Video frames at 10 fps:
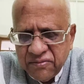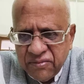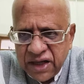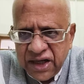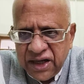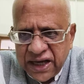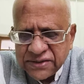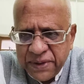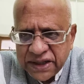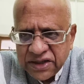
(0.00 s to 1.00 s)
many
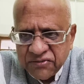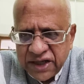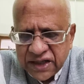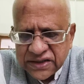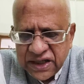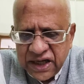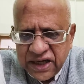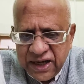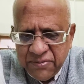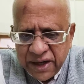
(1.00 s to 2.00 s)
aspects of that still
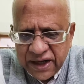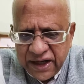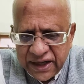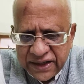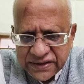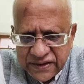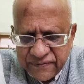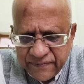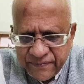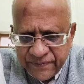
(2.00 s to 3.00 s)
keep getting contested.
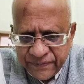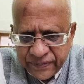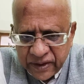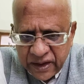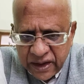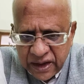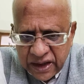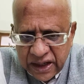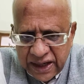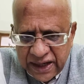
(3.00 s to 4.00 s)

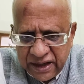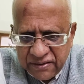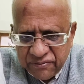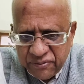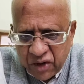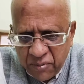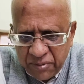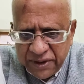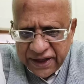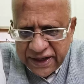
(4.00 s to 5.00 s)
And
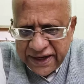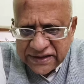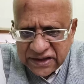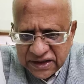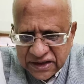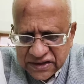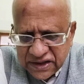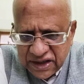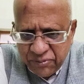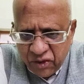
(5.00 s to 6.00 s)
probably realizing this,
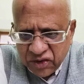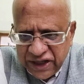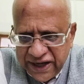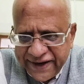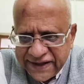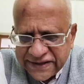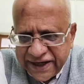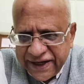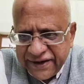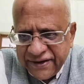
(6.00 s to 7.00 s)
both India and
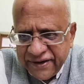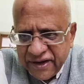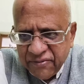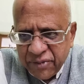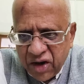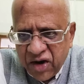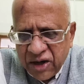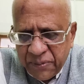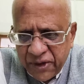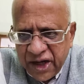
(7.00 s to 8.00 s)
China beyond
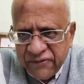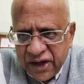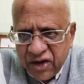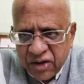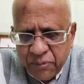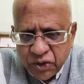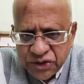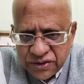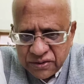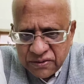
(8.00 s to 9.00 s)
a point will not push
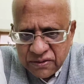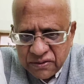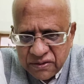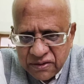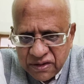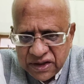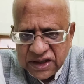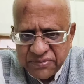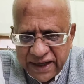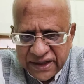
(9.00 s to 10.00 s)

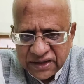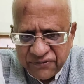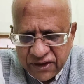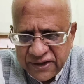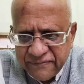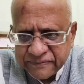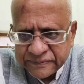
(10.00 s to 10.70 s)
these matters further.